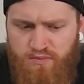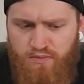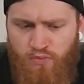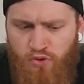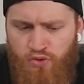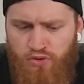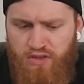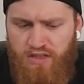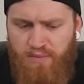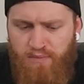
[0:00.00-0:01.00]
more,
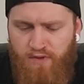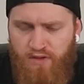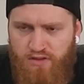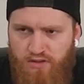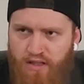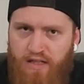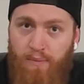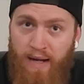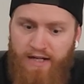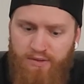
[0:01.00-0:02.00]
it's not like
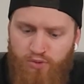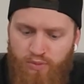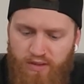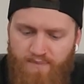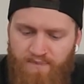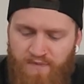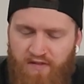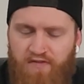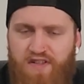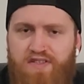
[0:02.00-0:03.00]
compactable, but it
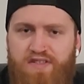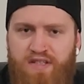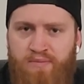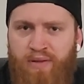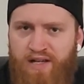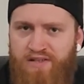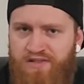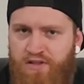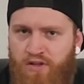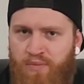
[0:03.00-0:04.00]
fits in
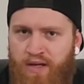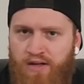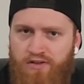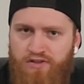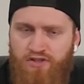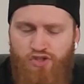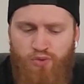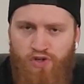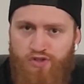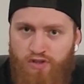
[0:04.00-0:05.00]
places a lot better because the
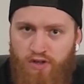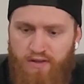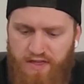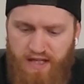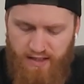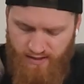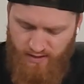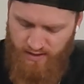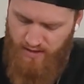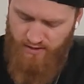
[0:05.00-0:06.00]
Duo's a lot thicker.
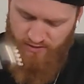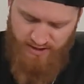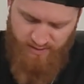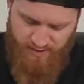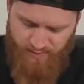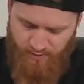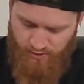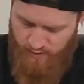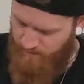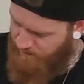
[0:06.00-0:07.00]
That's my sport.